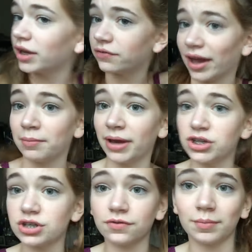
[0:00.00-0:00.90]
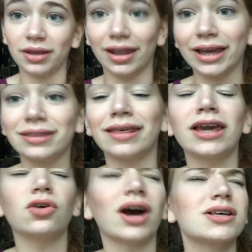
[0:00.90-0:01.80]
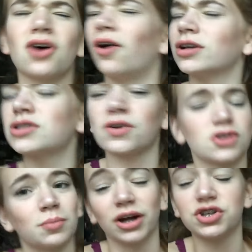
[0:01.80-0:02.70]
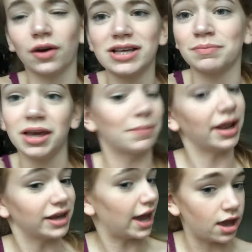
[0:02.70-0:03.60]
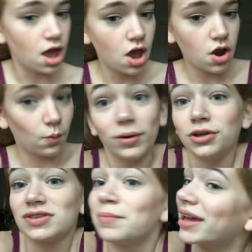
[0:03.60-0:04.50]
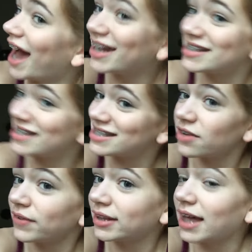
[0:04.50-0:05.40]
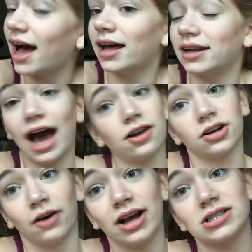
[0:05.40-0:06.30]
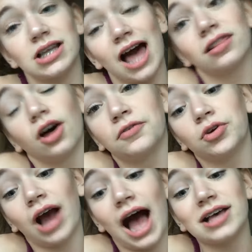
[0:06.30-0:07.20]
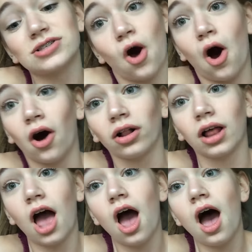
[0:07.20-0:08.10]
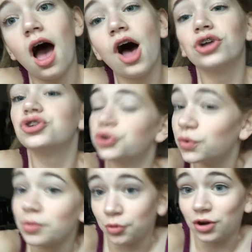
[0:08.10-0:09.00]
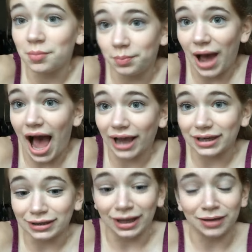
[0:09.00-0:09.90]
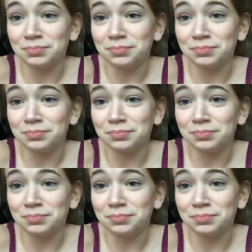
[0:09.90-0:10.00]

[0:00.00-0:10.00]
many fan pages for me. Like, thank you guys all so, so much. You guys make my day when you send me edits and stuff like that. And I don't know, I just, I love you guys all to the moon and back, and like